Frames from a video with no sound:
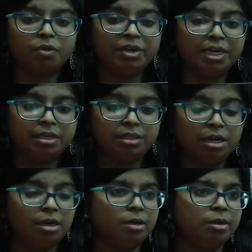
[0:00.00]
We
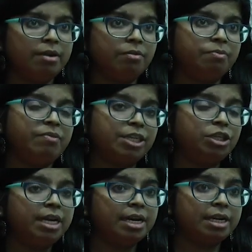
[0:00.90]

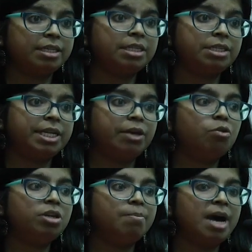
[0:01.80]
actually conducted a
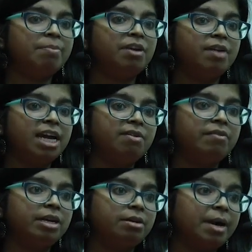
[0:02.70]
stakeholder mapping while we
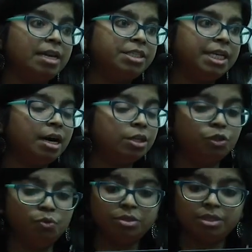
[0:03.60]
were piloting our
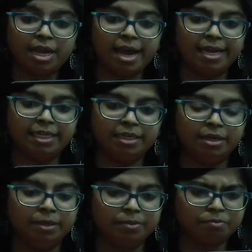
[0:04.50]
tools, and
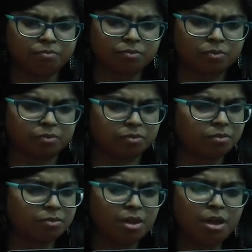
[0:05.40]

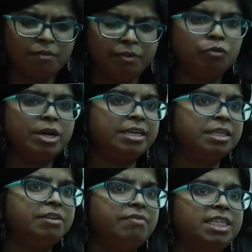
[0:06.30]
we could
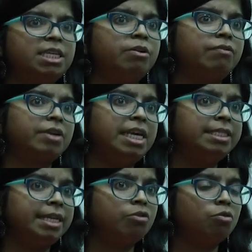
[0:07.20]
identify some of key
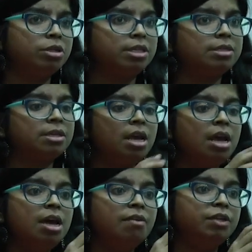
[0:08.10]
stakeholders
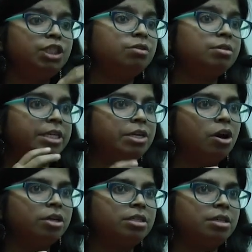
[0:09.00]
which were
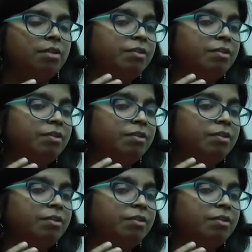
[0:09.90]
not